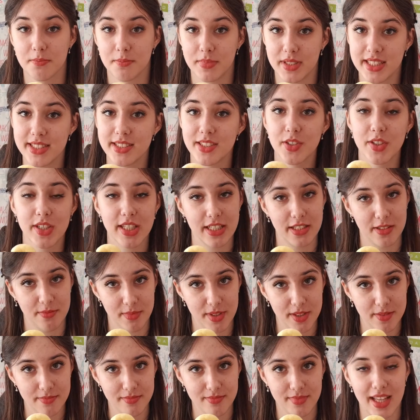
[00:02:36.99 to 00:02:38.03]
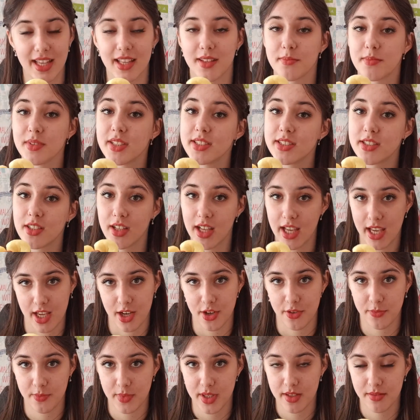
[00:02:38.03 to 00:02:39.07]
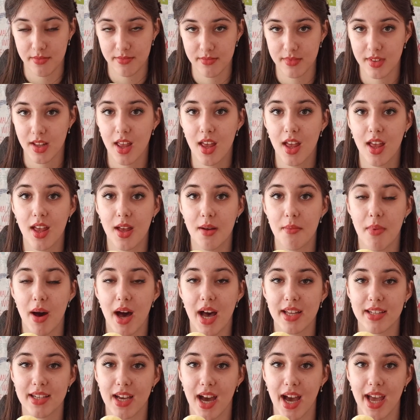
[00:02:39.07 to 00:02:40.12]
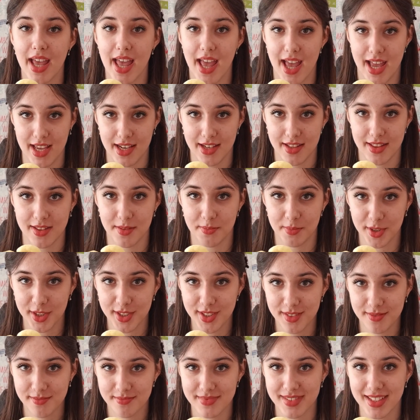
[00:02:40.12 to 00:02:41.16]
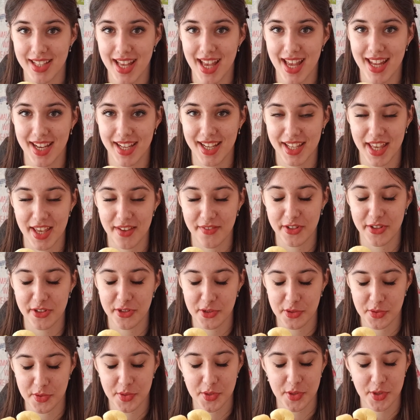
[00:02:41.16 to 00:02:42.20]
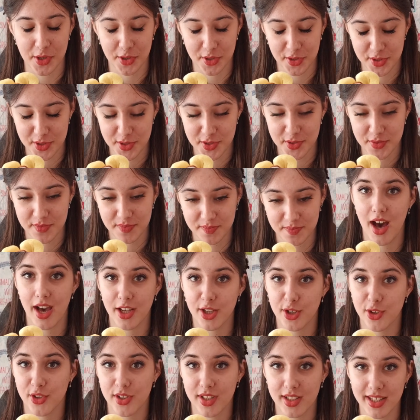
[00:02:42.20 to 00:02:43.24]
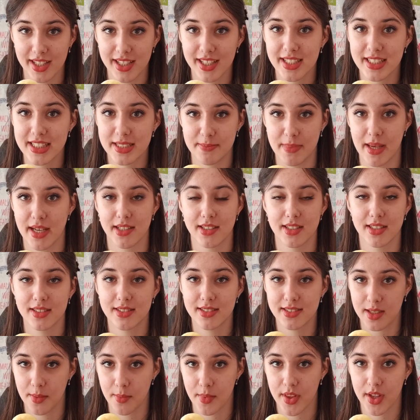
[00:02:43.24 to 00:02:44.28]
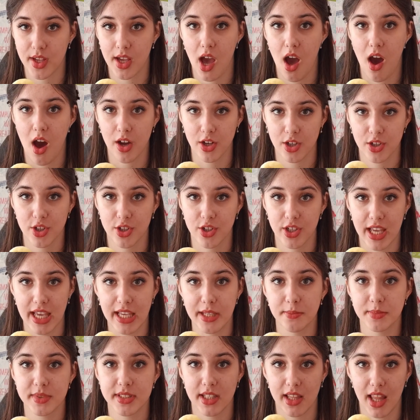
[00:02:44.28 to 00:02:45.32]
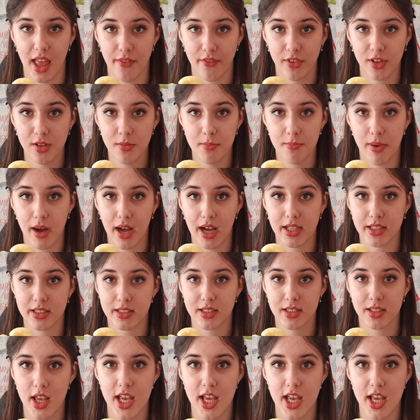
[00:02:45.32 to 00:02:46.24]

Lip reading: Please don't kill me, and please don't hate on me, but I hated the book, and I gave it 2 stars. I really expected something Hunger Games level, but